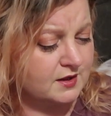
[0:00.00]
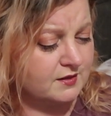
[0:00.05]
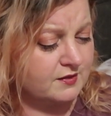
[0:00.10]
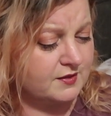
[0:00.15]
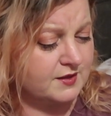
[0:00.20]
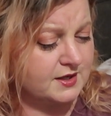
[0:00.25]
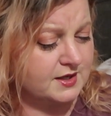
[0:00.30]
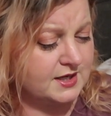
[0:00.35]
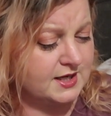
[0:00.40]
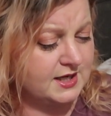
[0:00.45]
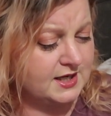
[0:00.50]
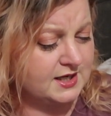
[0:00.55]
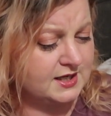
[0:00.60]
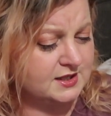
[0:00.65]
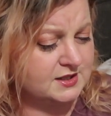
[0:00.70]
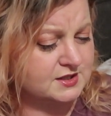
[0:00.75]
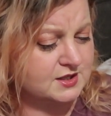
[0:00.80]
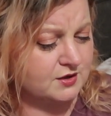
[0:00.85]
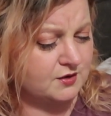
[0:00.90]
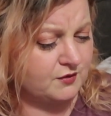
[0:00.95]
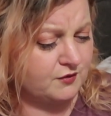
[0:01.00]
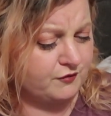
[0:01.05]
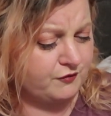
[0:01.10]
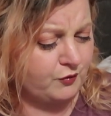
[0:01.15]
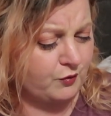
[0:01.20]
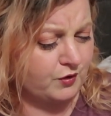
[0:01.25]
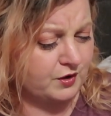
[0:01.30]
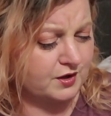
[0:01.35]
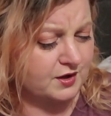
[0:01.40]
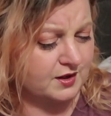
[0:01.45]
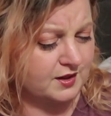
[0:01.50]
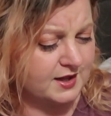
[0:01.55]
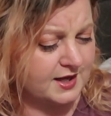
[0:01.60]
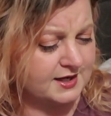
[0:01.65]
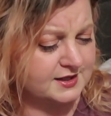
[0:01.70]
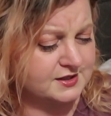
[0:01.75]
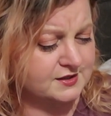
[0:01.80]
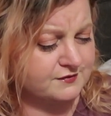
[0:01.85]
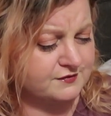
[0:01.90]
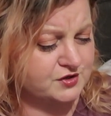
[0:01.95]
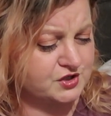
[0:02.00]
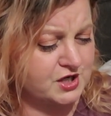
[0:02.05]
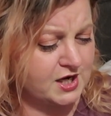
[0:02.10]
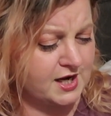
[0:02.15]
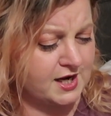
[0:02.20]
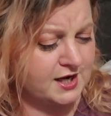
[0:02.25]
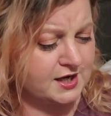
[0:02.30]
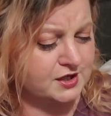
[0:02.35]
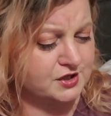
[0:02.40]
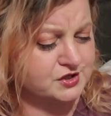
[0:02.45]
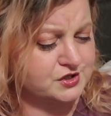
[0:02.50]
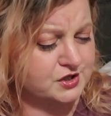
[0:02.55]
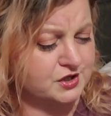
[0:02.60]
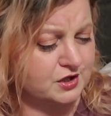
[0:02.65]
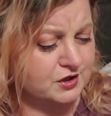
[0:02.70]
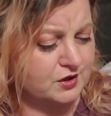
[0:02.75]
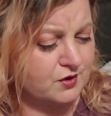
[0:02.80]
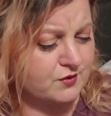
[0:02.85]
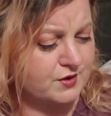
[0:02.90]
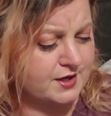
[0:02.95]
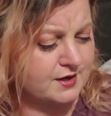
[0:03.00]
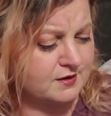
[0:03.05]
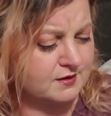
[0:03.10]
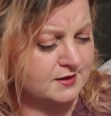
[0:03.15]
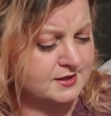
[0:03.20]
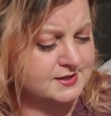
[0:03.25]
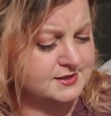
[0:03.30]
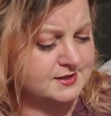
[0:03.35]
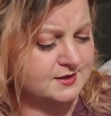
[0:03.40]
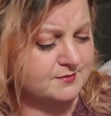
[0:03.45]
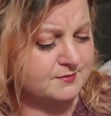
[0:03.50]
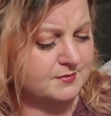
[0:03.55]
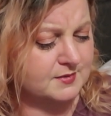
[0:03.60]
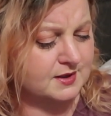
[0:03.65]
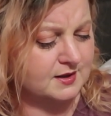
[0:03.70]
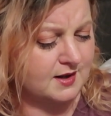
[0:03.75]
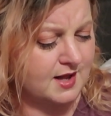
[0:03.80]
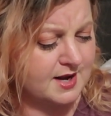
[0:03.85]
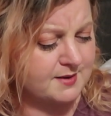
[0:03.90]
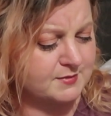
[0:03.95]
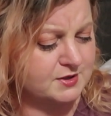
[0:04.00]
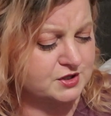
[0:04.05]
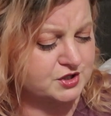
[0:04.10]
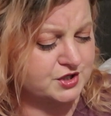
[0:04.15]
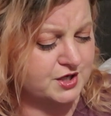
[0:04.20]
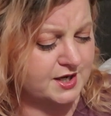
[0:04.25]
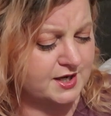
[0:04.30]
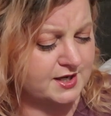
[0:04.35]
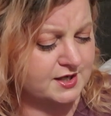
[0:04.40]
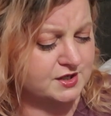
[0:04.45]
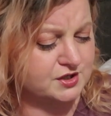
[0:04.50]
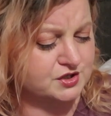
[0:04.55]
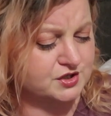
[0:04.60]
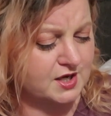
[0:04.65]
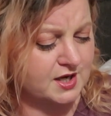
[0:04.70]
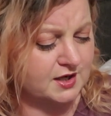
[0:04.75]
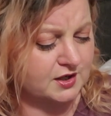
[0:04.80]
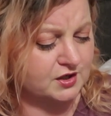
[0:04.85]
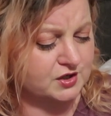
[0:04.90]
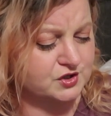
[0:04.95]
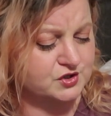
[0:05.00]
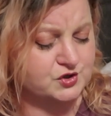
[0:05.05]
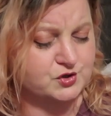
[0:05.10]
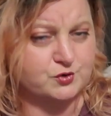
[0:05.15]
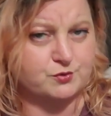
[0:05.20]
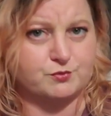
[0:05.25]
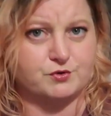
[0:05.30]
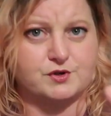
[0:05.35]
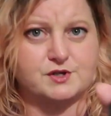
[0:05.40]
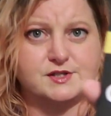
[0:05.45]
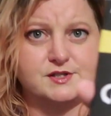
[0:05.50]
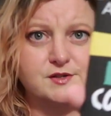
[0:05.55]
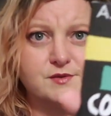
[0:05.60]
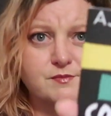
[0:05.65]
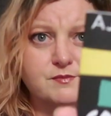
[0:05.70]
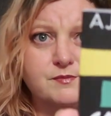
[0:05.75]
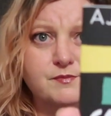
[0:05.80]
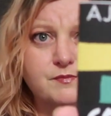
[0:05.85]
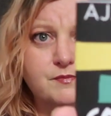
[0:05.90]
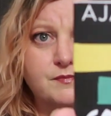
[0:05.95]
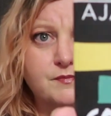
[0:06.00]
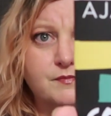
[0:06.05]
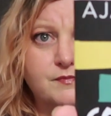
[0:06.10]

The need for collective change, colonialism, climate change, and consumerism.